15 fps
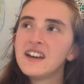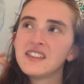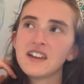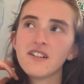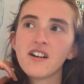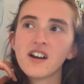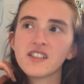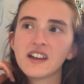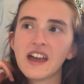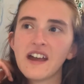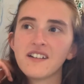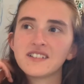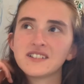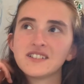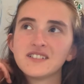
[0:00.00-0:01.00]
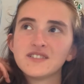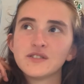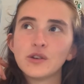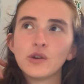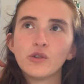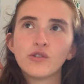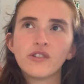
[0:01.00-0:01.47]
There are other characters
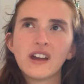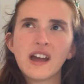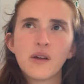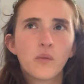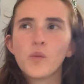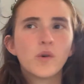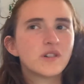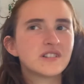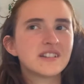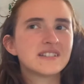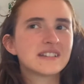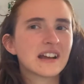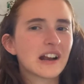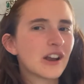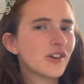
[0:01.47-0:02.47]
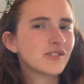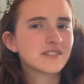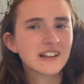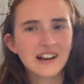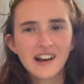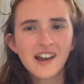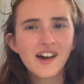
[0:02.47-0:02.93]
who create watches and cloaks
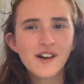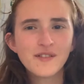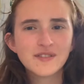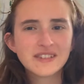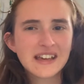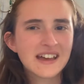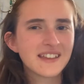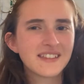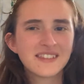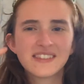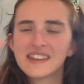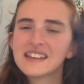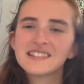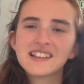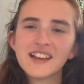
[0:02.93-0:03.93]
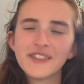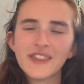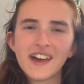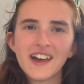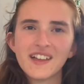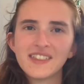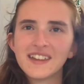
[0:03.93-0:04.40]
and gloves and things like that,